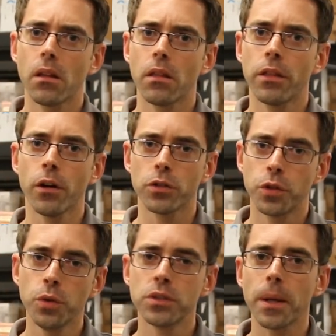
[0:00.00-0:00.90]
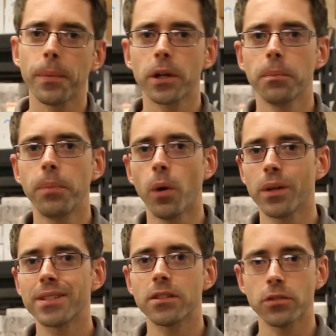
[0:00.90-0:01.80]
There are two separate
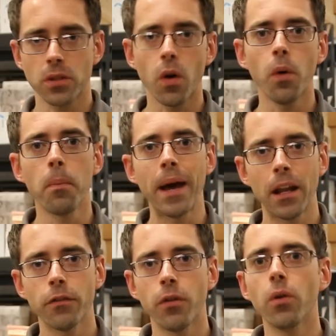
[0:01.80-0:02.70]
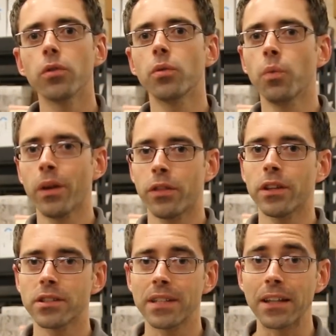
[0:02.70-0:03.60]
components. There's the whole manifold with the
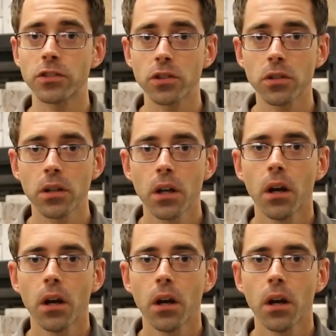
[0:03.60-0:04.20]
sensor,